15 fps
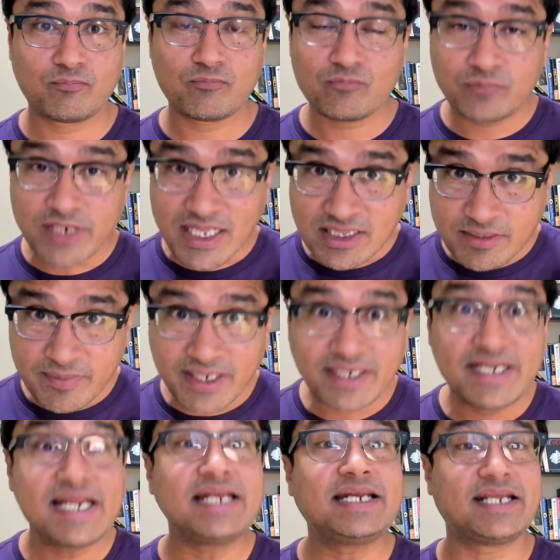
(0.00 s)
tell them in
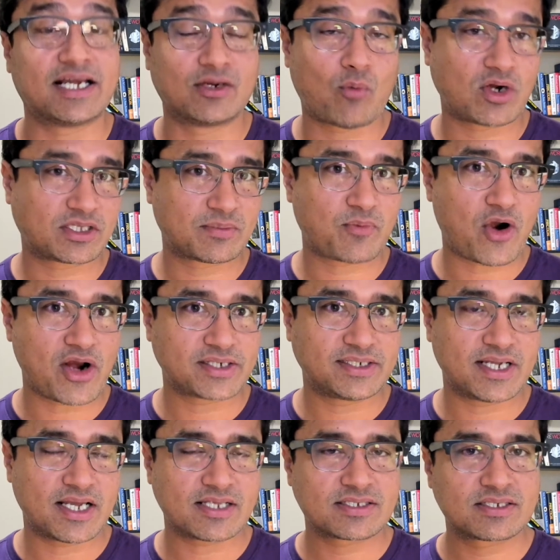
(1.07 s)
detail what the product
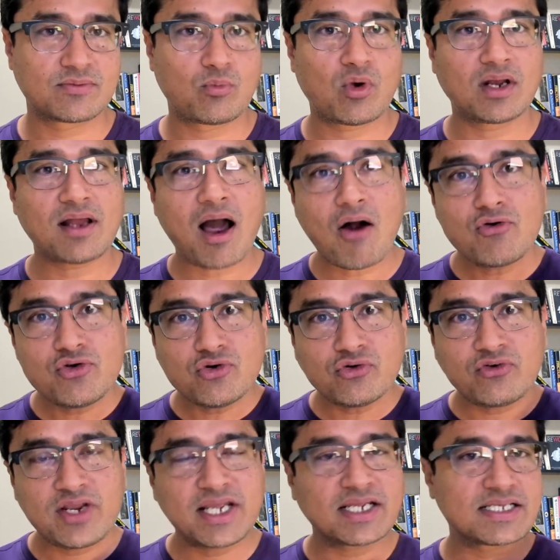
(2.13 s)
does. Well, how do you
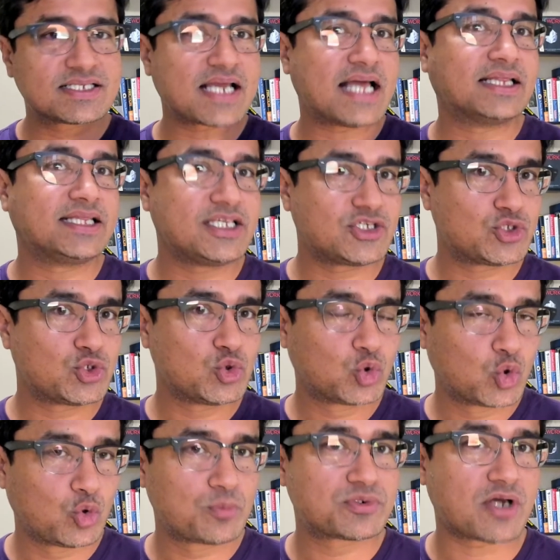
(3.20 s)
reconcile these 2
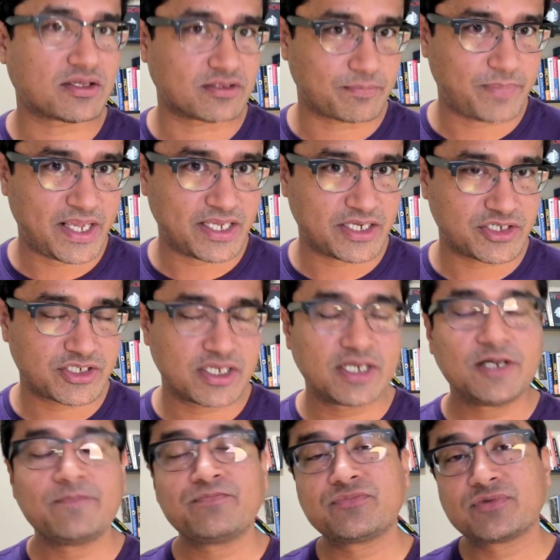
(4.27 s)
groups on the page?
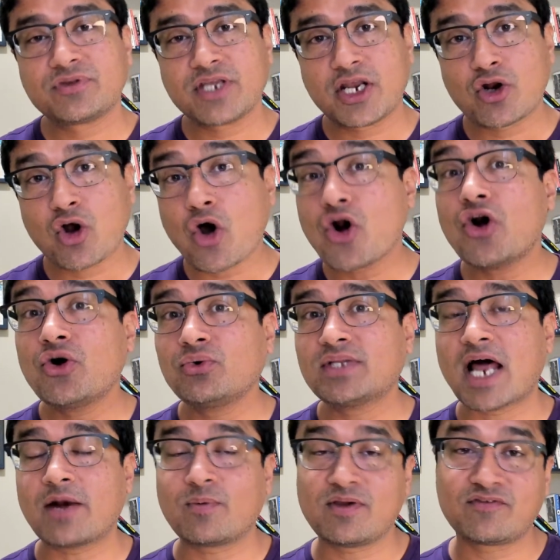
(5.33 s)
In order to do
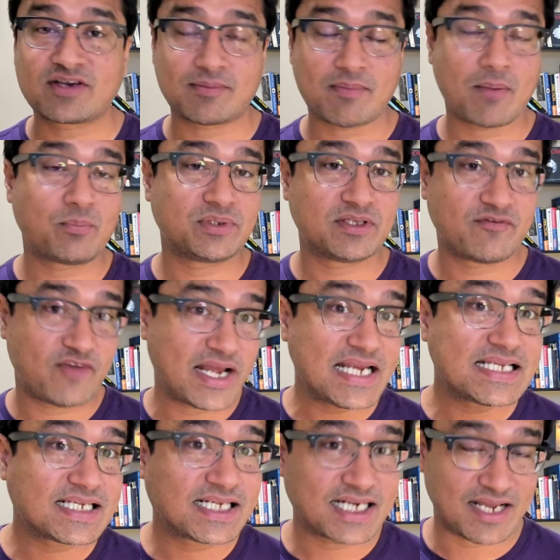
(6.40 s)
that, we've come up with a very
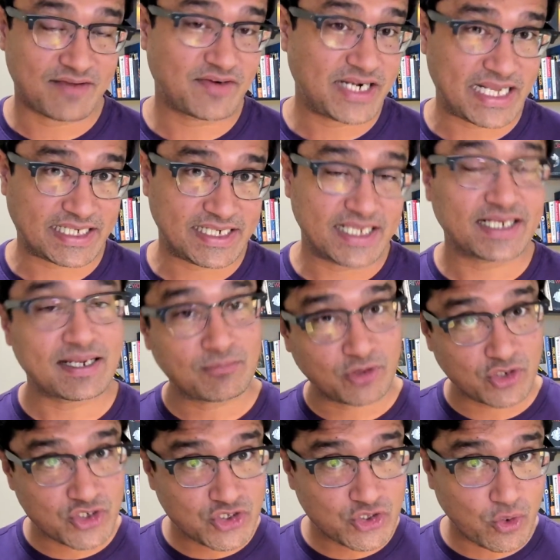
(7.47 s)
clever technique, and I'm going to
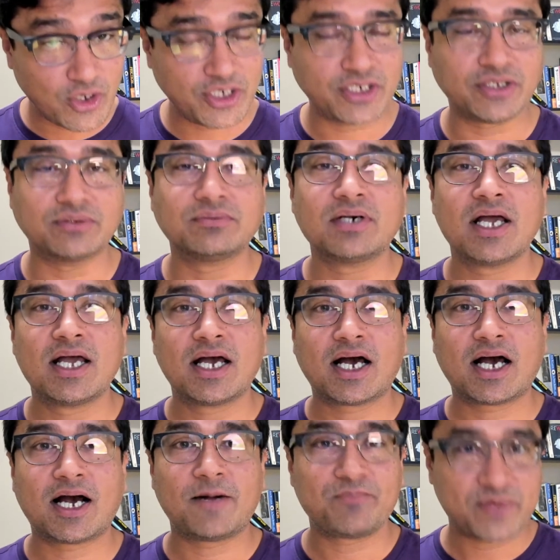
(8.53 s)
show it to you
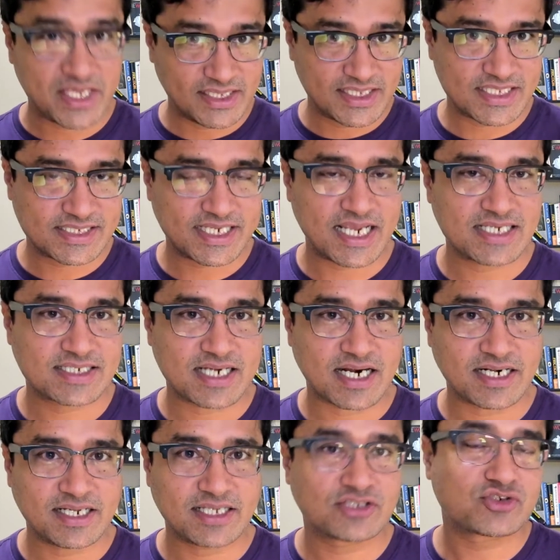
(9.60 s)
in this case
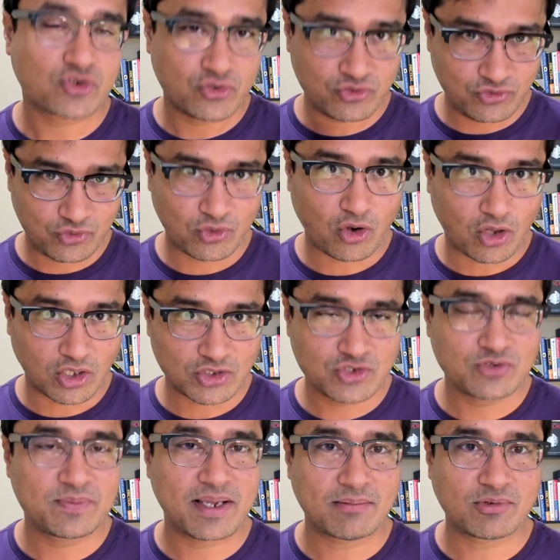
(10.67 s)
study. And so you'll also
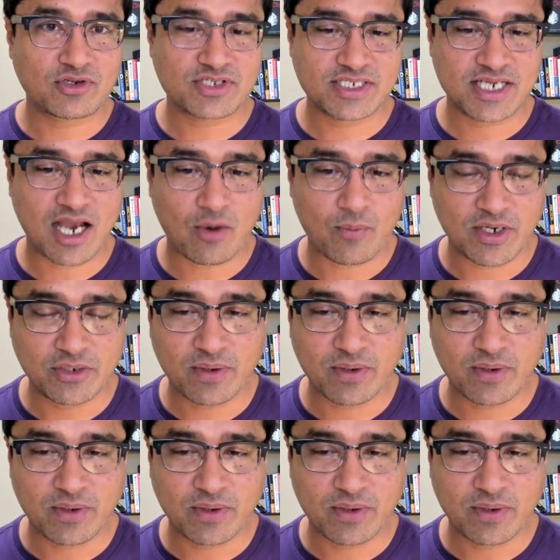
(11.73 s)
be able to see how we do